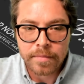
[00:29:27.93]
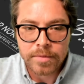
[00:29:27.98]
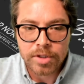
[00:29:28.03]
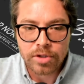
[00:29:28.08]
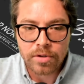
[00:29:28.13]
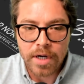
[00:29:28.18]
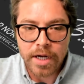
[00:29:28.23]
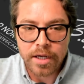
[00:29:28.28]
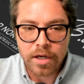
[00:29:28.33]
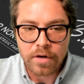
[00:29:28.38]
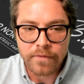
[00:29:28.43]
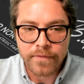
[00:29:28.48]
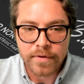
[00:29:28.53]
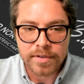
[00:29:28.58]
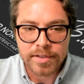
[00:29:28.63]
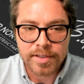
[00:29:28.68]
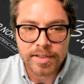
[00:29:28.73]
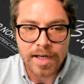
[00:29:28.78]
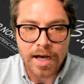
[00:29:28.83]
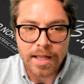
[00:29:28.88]
try and go for a
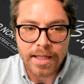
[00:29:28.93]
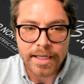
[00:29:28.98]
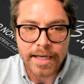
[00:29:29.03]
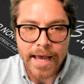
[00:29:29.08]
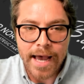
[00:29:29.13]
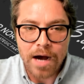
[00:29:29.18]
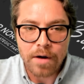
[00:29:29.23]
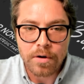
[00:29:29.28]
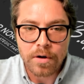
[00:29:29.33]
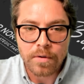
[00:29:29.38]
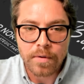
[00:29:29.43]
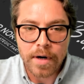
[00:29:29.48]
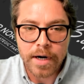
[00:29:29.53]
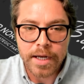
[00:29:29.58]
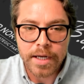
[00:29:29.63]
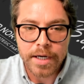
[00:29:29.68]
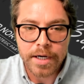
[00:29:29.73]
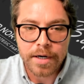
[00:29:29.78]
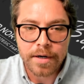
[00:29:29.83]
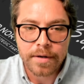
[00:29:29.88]
solid hour right
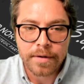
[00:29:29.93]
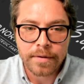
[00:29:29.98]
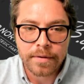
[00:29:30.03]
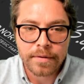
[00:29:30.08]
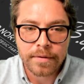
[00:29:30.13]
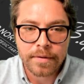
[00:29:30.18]
here.